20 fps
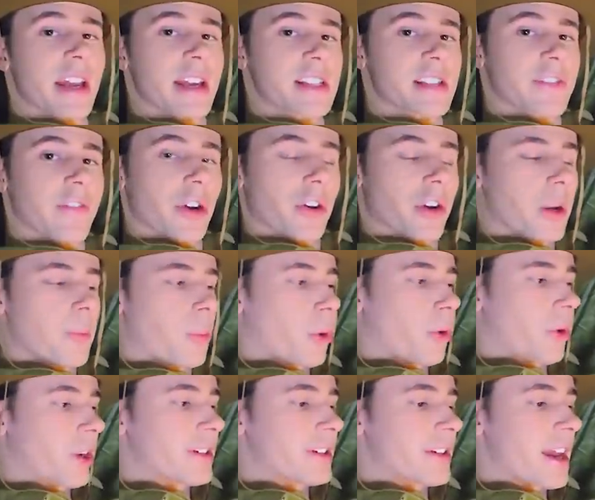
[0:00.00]
is a very
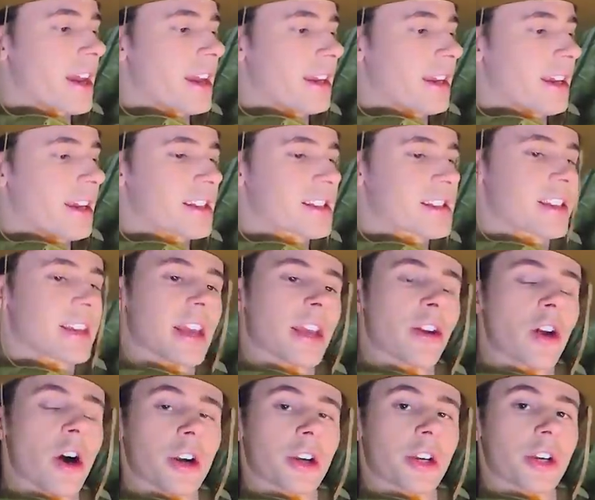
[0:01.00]
important day. It is the
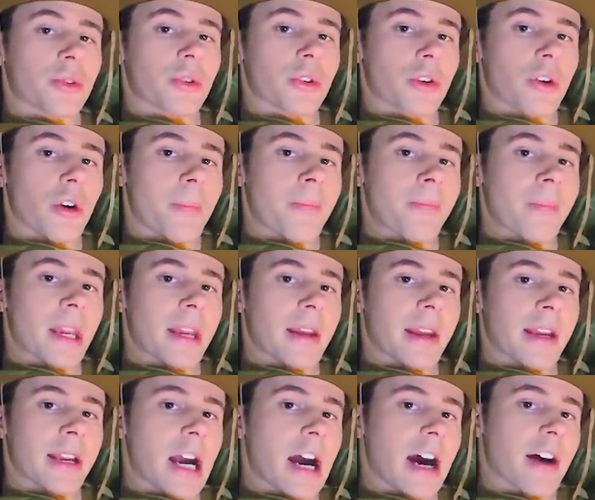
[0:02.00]
inaugural
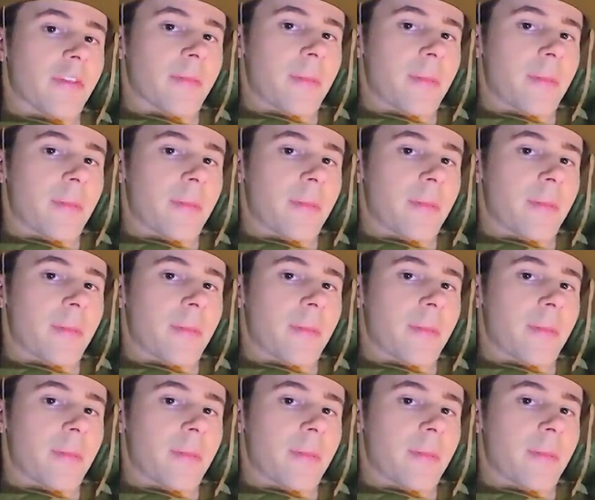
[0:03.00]
meeting of